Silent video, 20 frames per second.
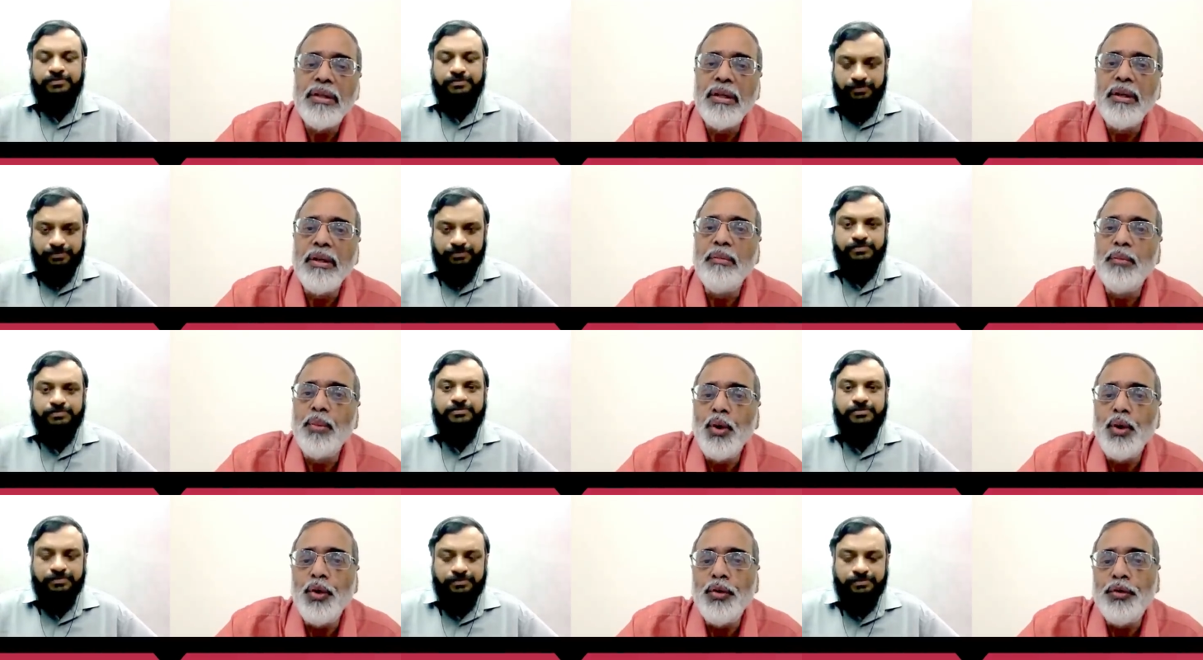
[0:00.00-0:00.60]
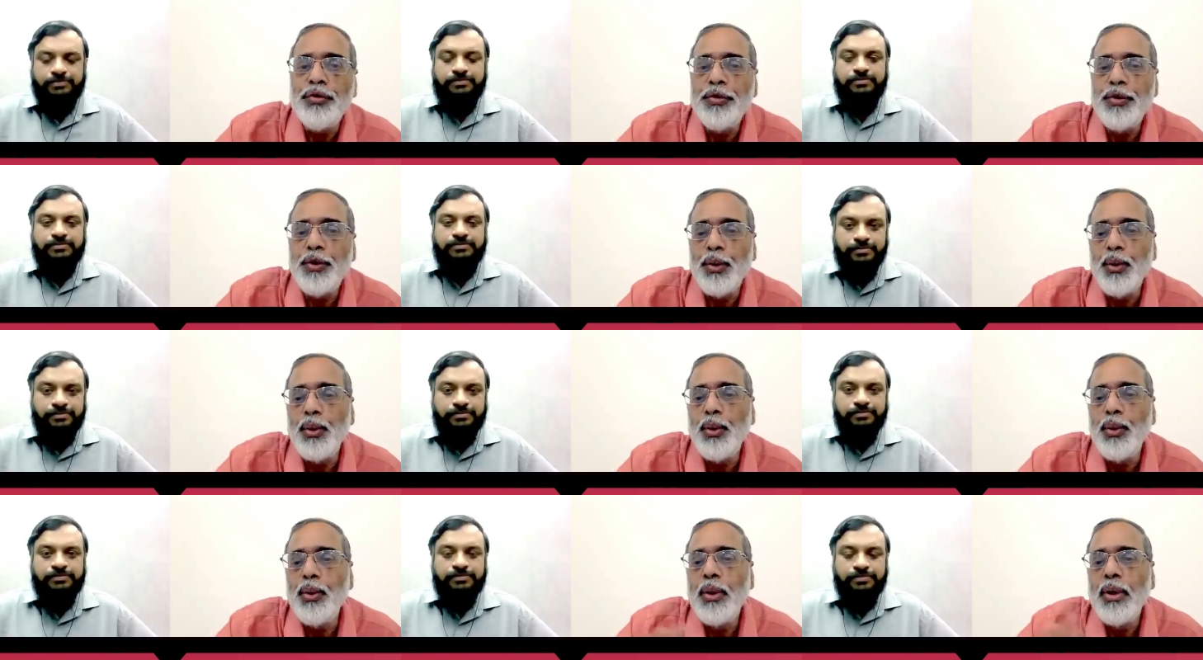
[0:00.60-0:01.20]
Speaker 1: move
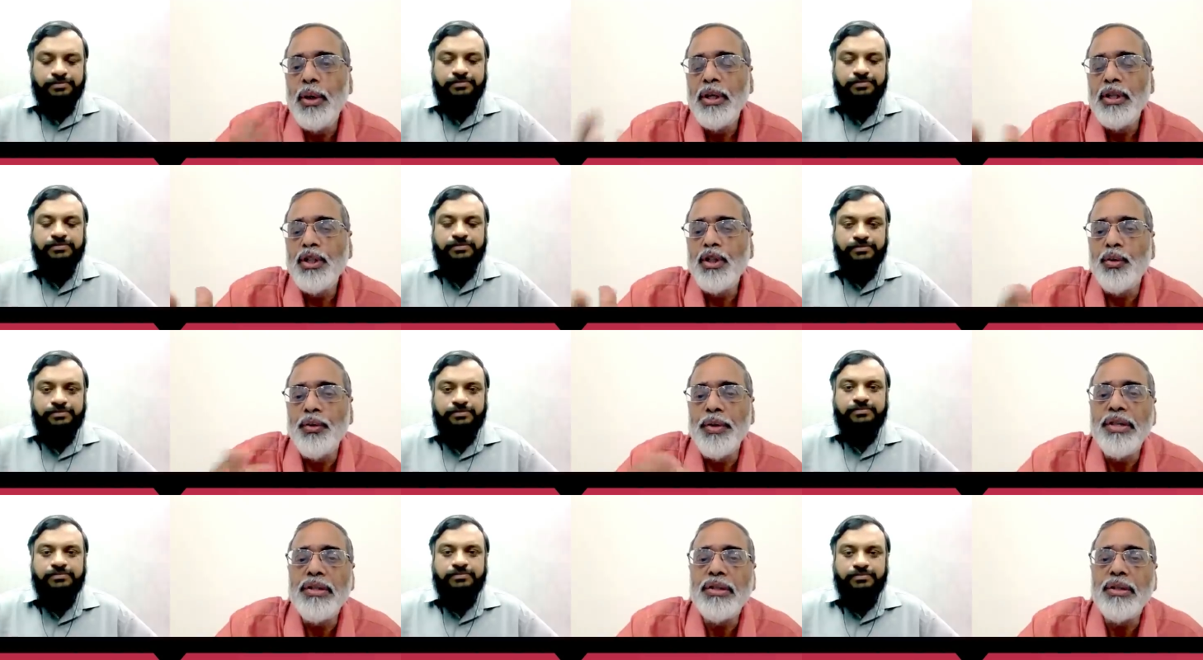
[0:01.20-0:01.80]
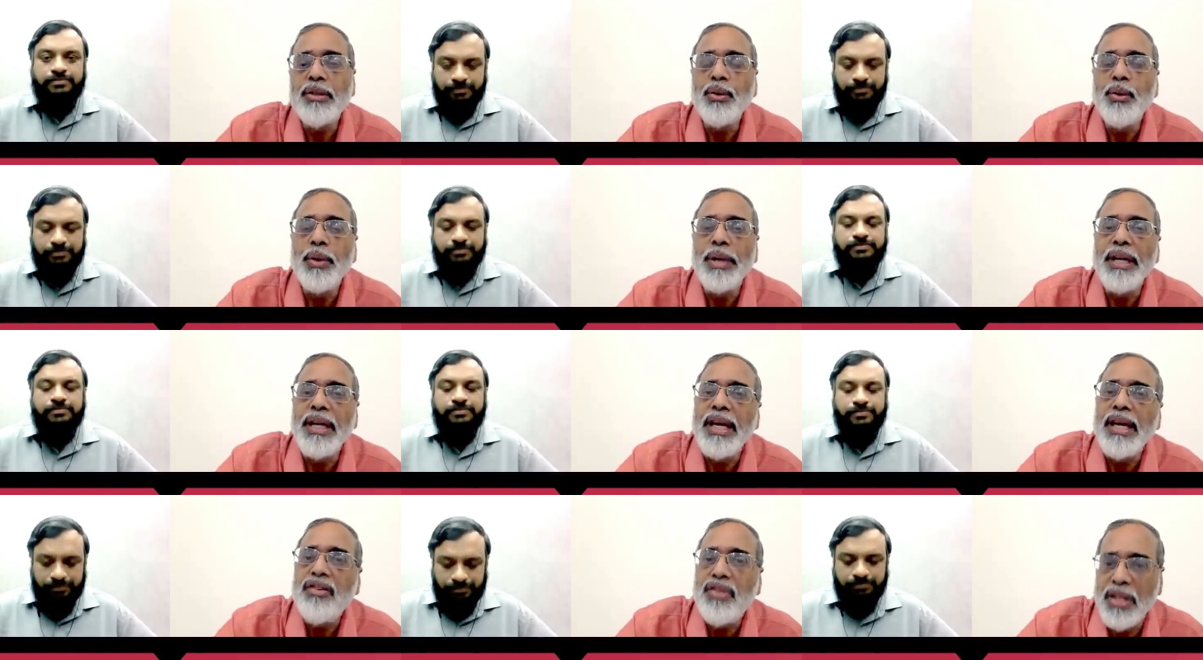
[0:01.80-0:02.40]
to switch to an
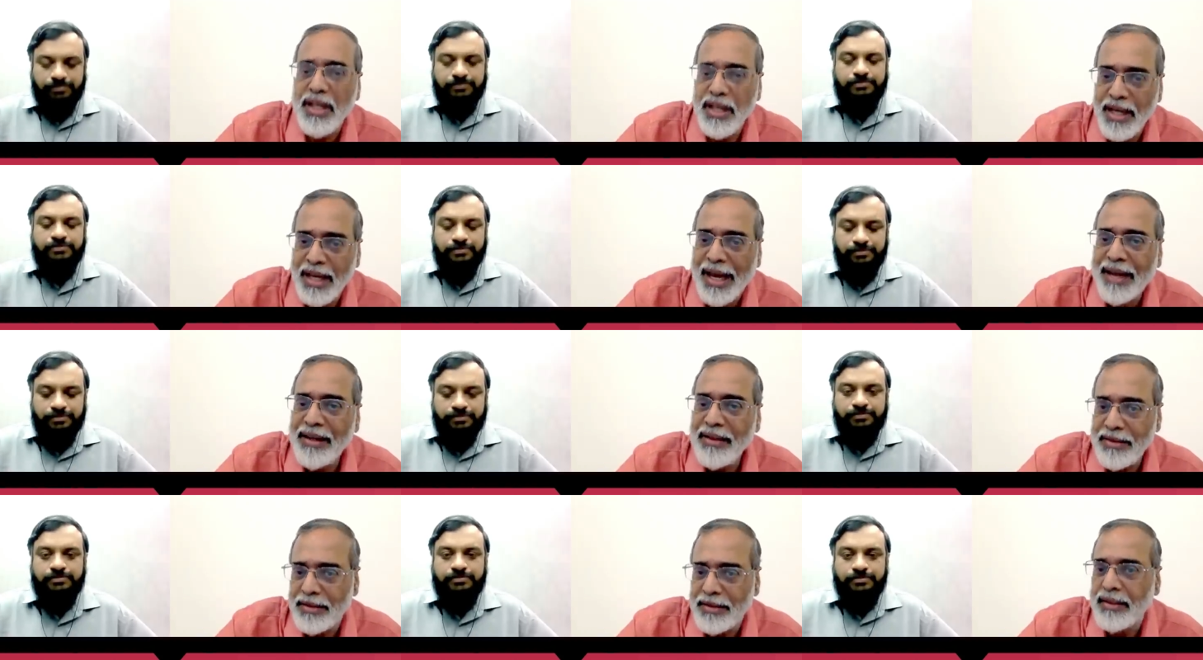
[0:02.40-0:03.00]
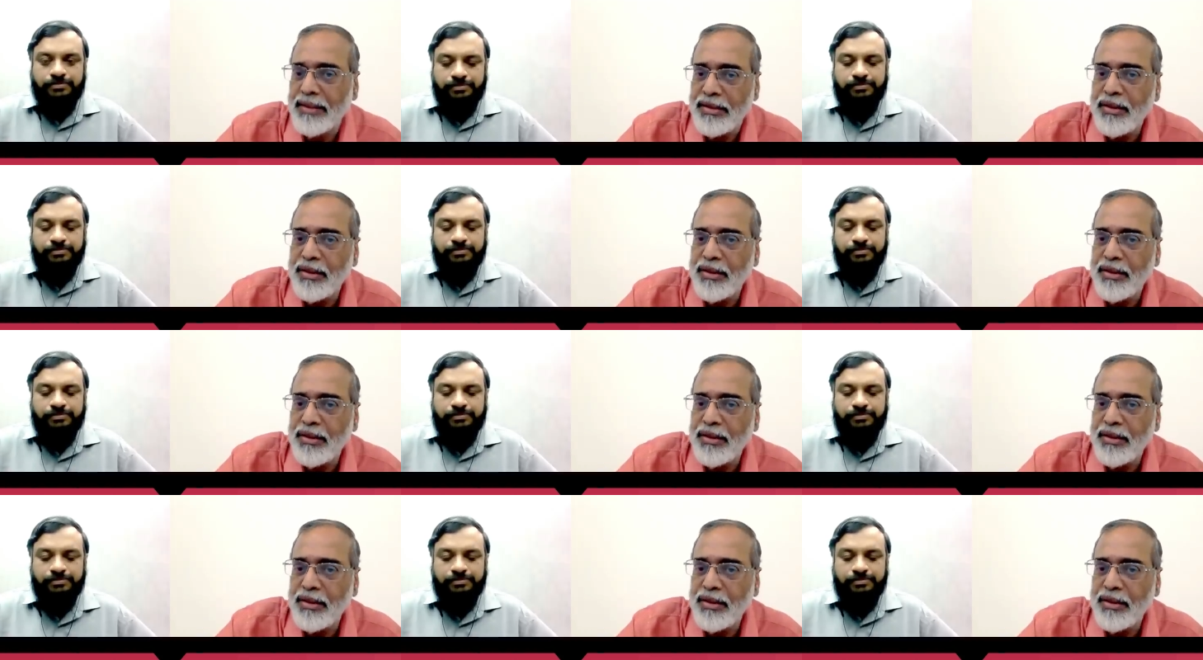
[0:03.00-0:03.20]
Asian axis.